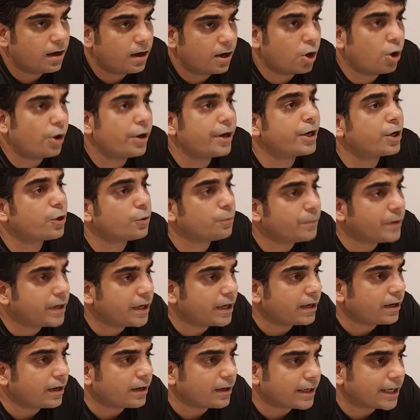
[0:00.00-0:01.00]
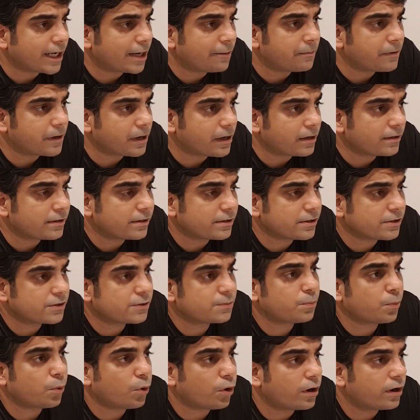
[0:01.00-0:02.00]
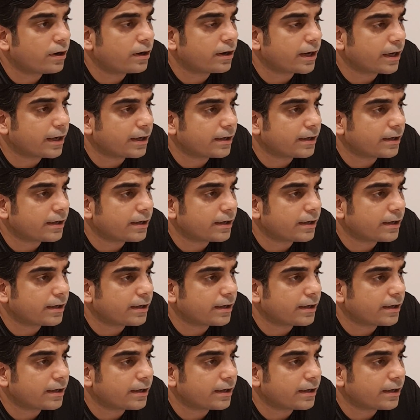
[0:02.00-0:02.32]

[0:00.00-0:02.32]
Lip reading: According to me, table tennis as a sport